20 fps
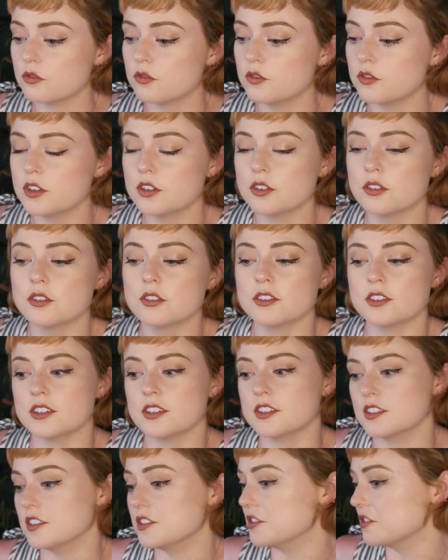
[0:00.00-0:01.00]
feel
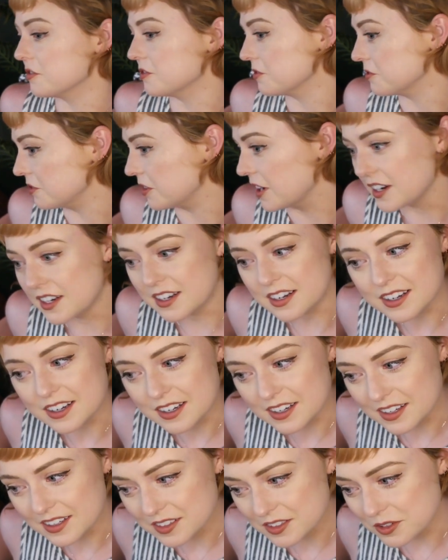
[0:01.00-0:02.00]
is
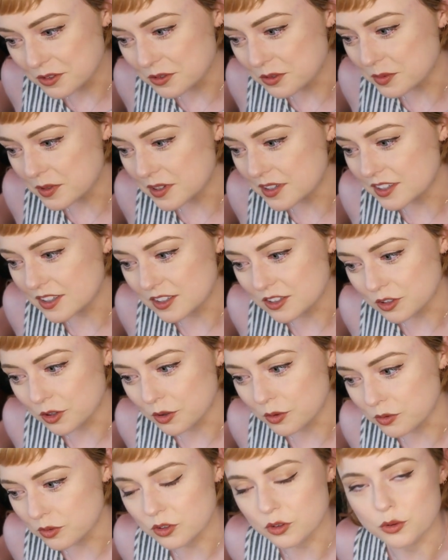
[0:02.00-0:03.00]
ready to be
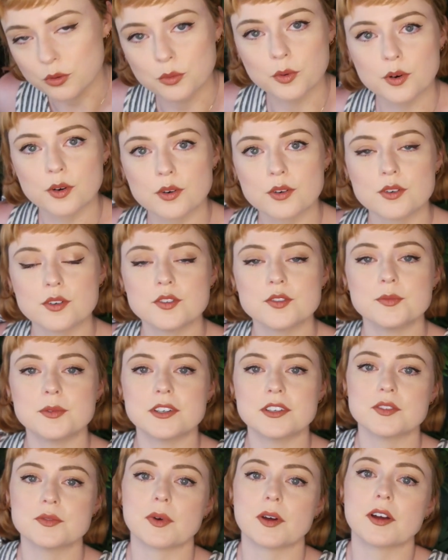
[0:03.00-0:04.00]
shown to the world
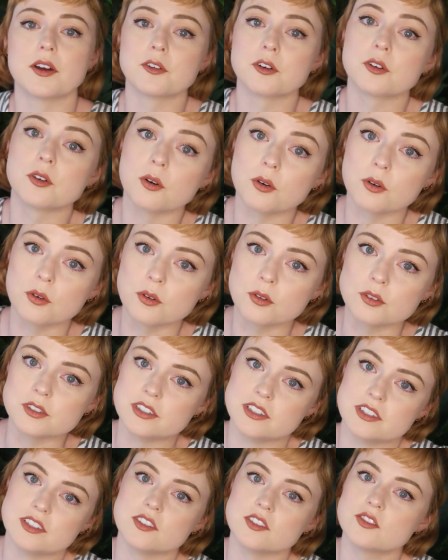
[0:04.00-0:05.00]
because my other goal
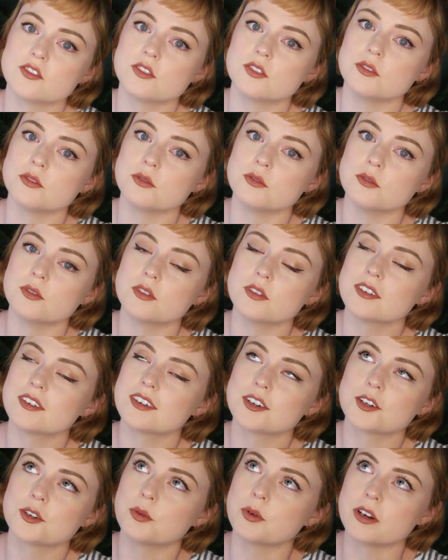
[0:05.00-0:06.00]
is to
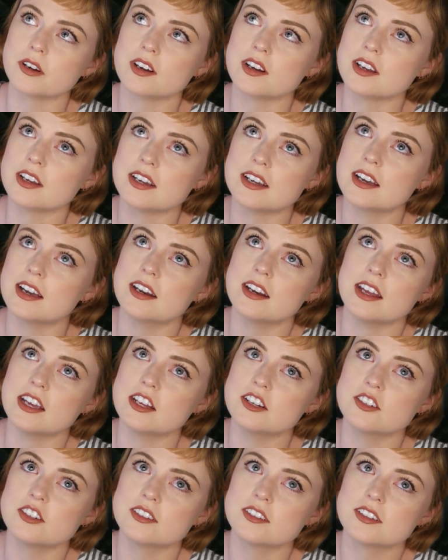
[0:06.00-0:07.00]
query an
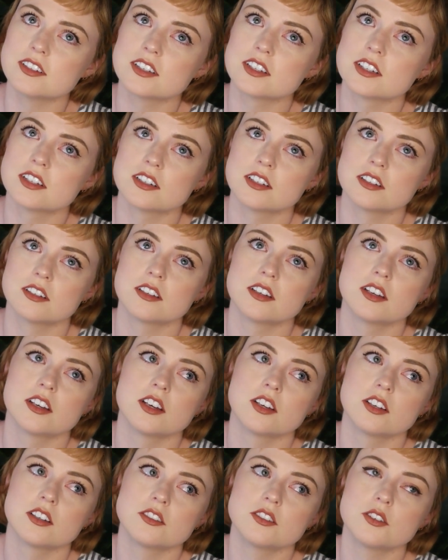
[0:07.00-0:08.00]
agent,
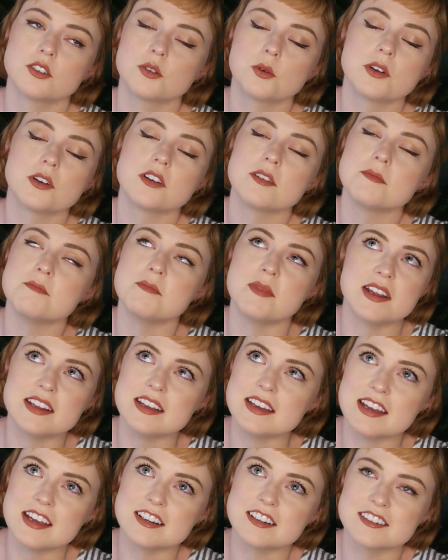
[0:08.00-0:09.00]
to query
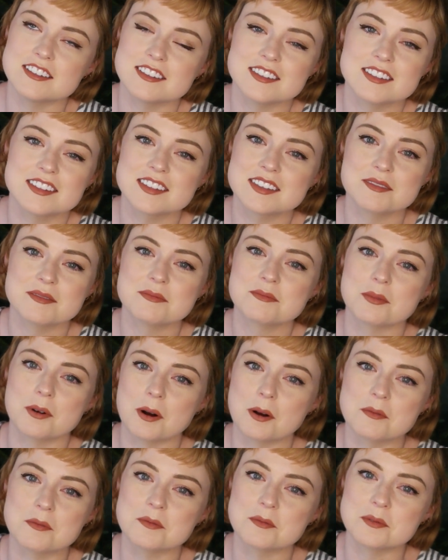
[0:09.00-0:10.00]
many agents,
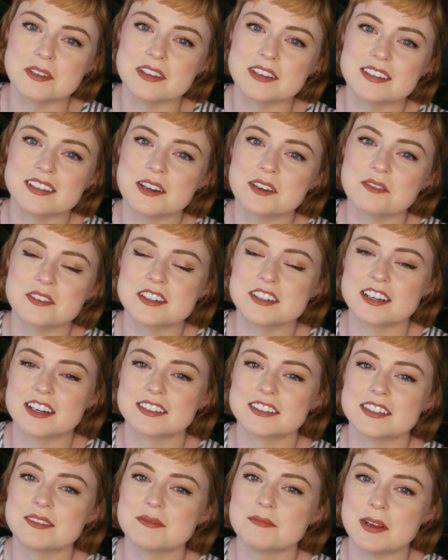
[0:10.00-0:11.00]
probably get
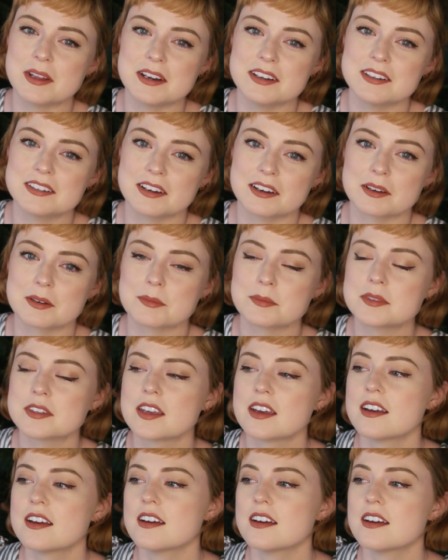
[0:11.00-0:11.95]
rejected many times.